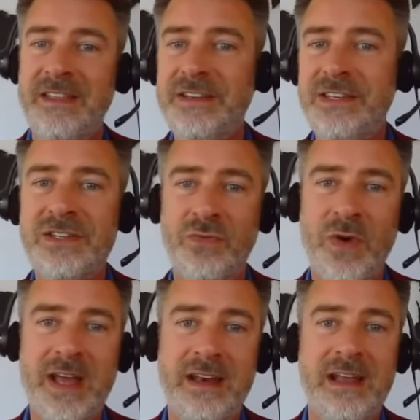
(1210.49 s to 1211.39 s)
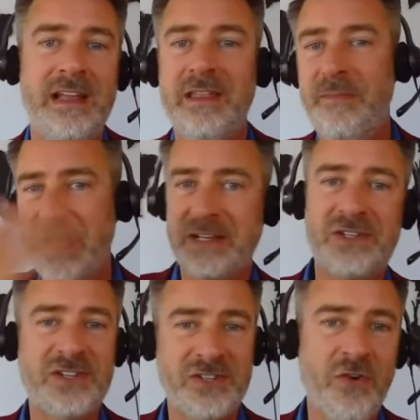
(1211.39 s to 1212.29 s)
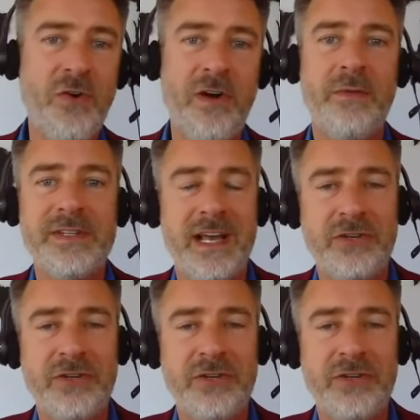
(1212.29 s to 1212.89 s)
This is when the big story was